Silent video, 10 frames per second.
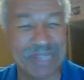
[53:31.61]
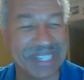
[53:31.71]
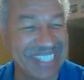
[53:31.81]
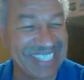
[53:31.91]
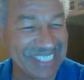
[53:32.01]

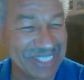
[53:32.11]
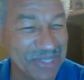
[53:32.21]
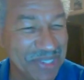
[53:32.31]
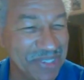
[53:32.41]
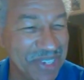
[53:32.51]
buddy. So
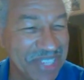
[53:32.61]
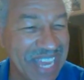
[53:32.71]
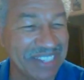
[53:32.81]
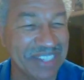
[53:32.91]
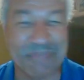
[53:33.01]
you know
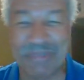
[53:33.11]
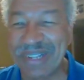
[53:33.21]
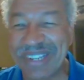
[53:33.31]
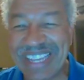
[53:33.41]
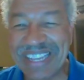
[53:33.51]
that
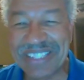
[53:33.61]
number.